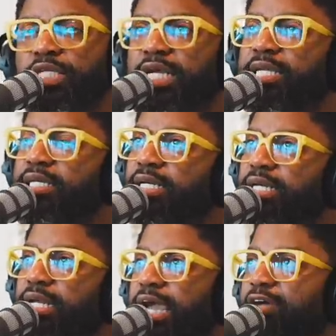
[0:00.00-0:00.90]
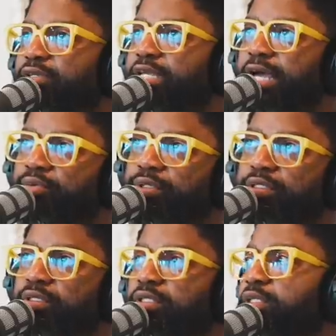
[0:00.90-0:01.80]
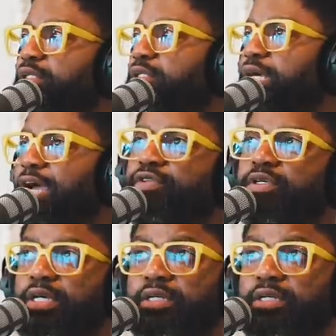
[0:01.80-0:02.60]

And then after that one, after that,